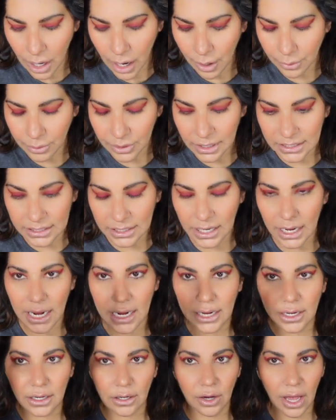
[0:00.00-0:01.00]
I want to
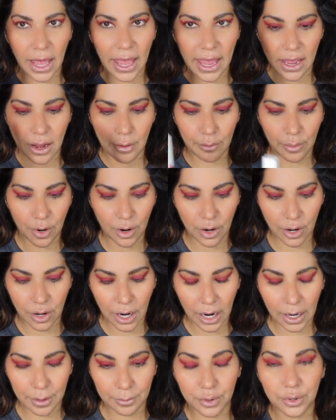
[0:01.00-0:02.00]
take Amber
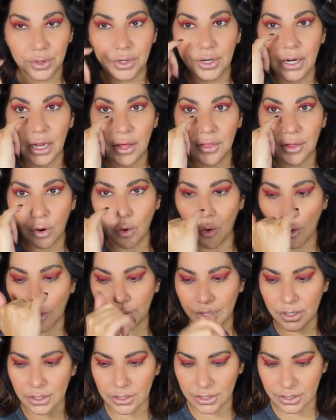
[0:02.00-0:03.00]
and put it in the
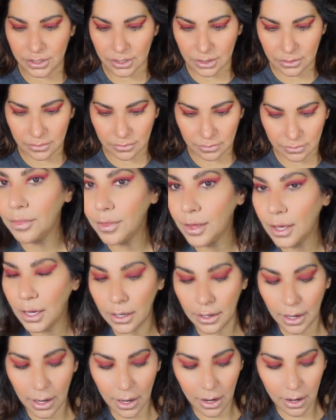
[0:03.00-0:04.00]
corners. And
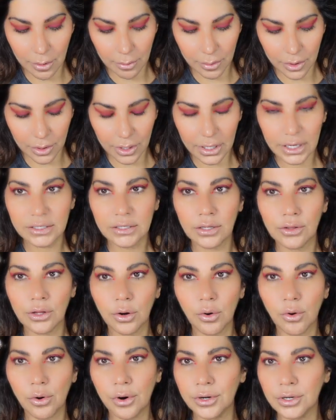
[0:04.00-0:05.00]
then Amber is in the
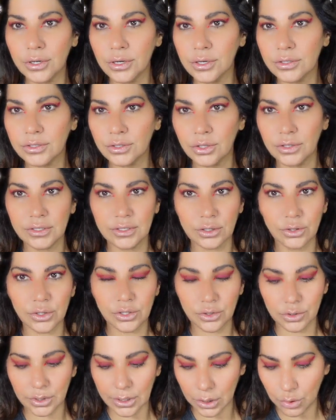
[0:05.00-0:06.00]
corners, so this
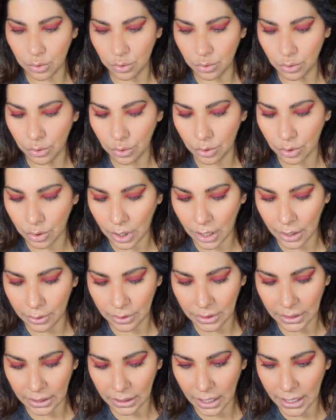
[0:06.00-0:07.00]
looks really cool. I
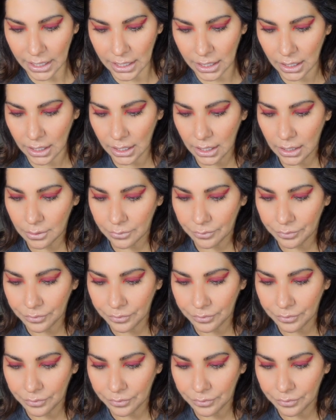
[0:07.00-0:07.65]
really like it.